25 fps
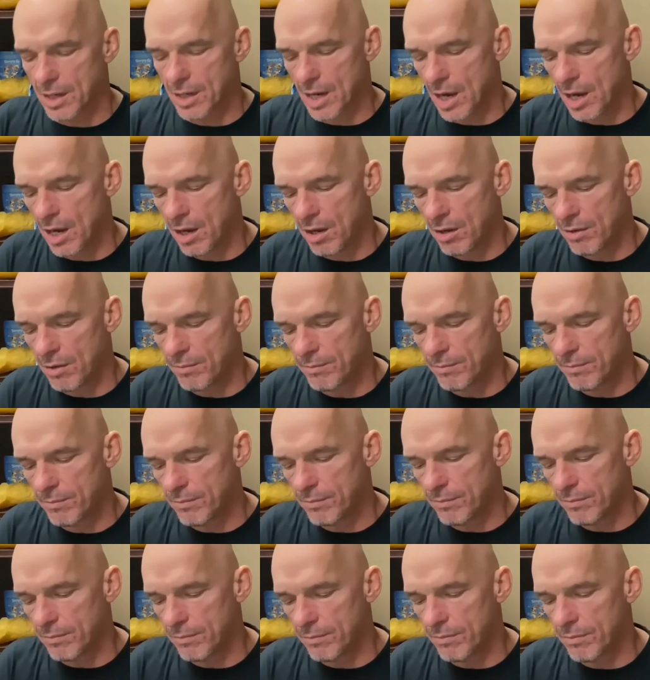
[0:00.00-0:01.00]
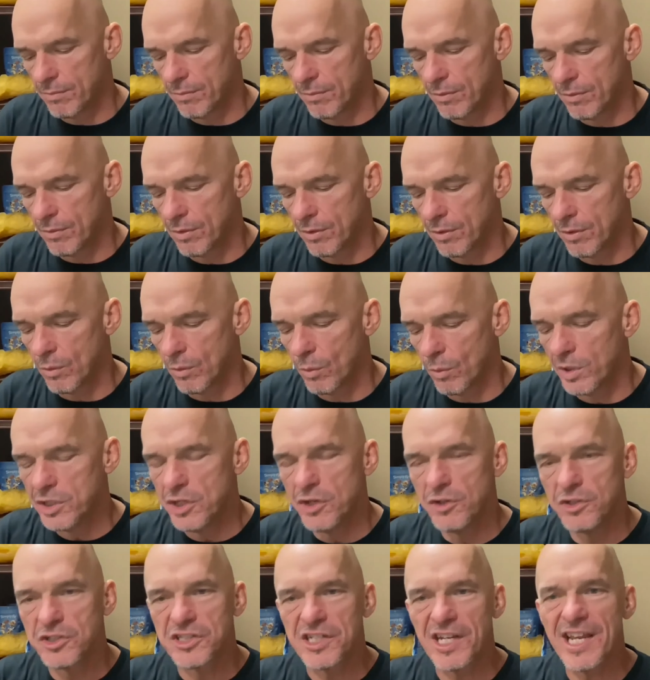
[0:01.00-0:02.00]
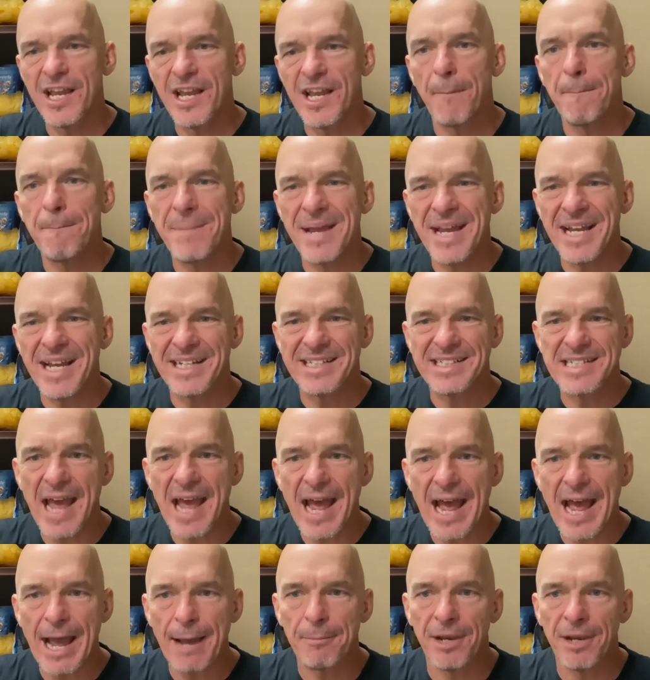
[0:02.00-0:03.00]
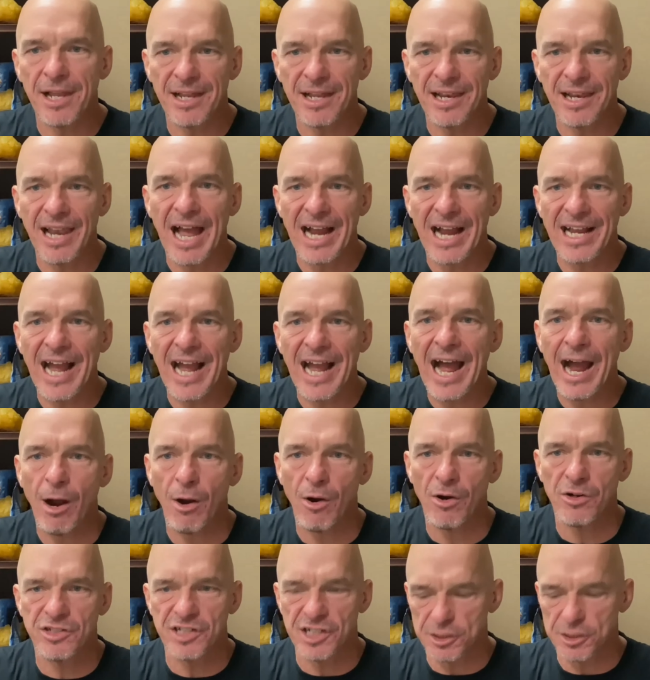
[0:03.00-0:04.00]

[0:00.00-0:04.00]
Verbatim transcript: Um, when you see a big tablet like ours,